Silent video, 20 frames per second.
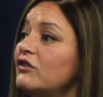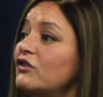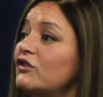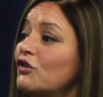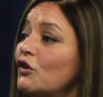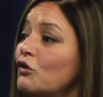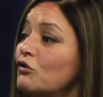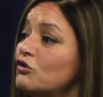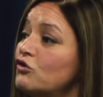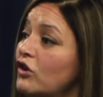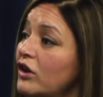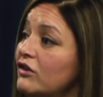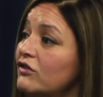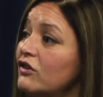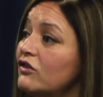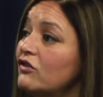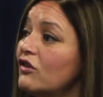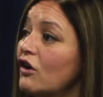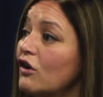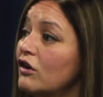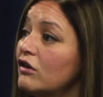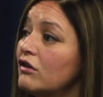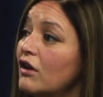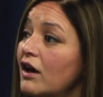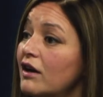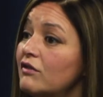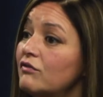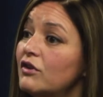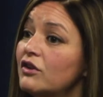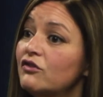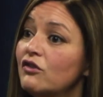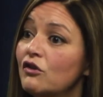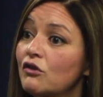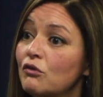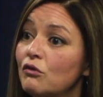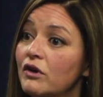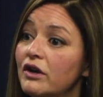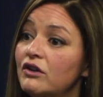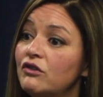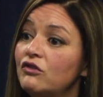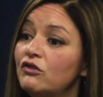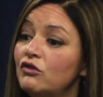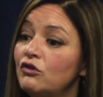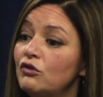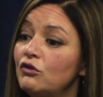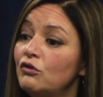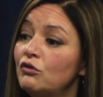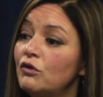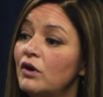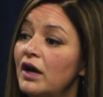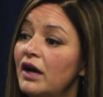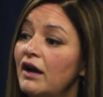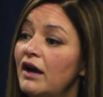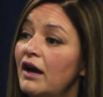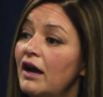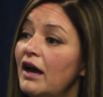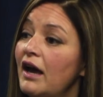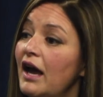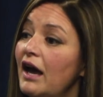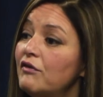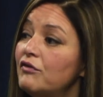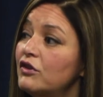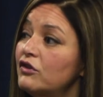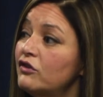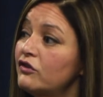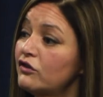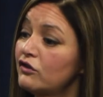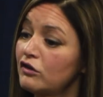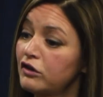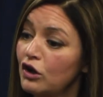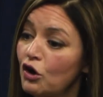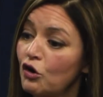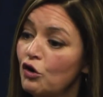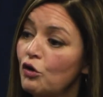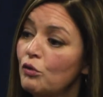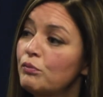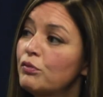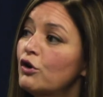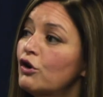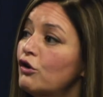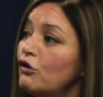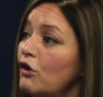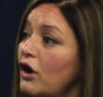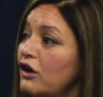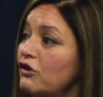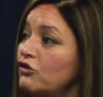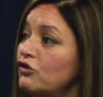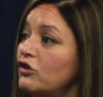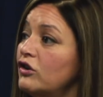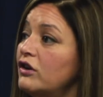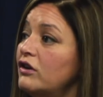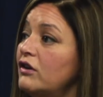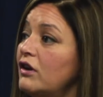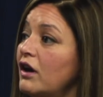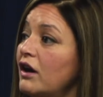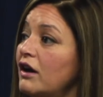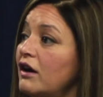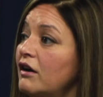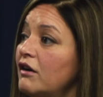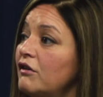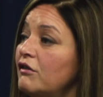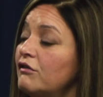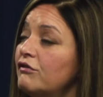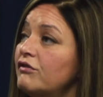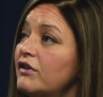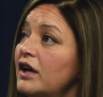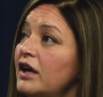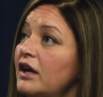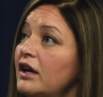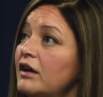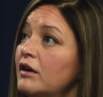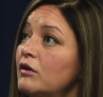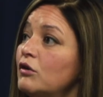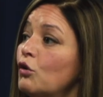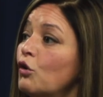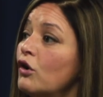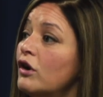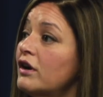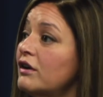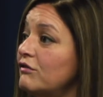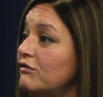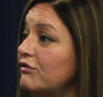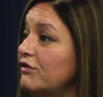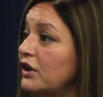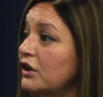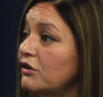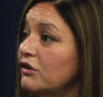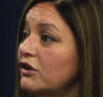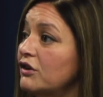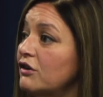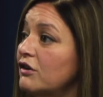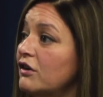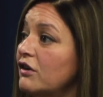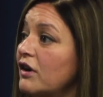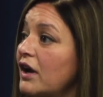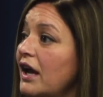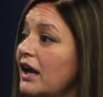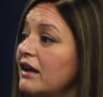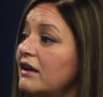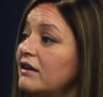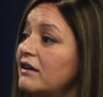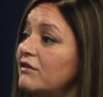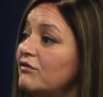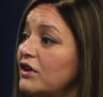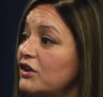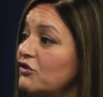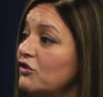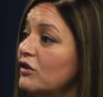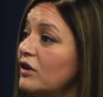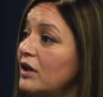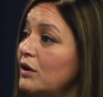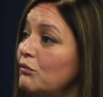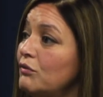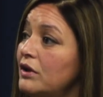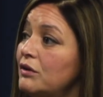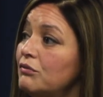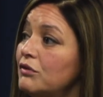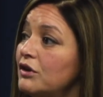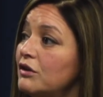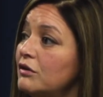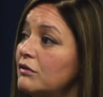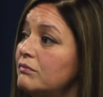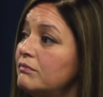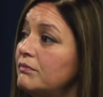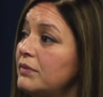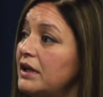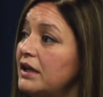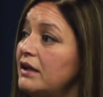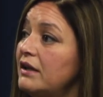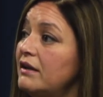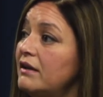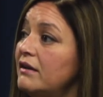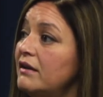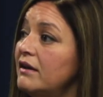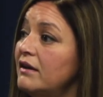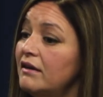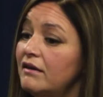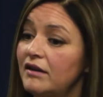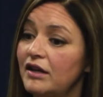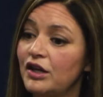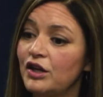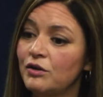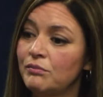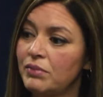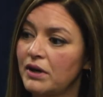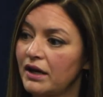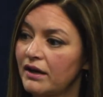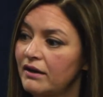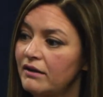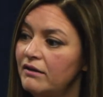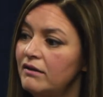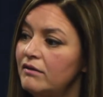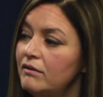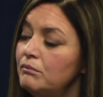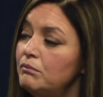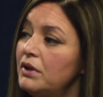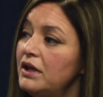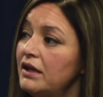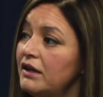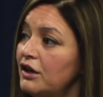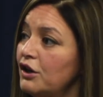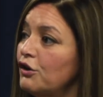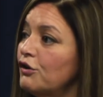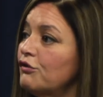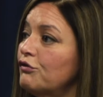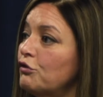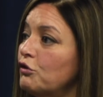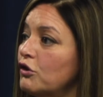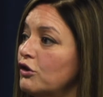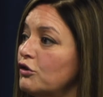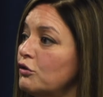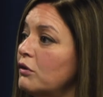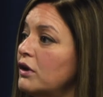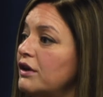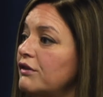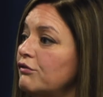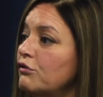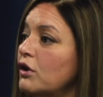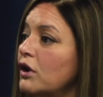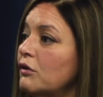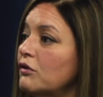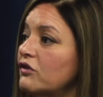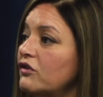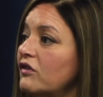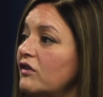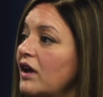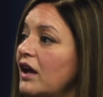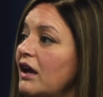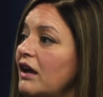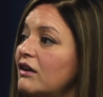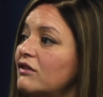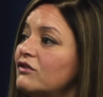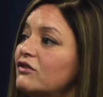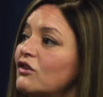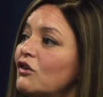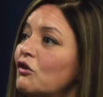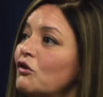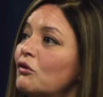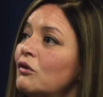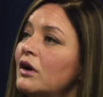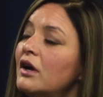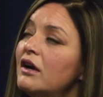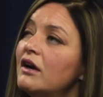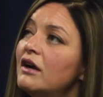so chances are a lot of us are going to have a slow progression of organ failure, and eventually we will be in a bed being cared for 24 hours a day. So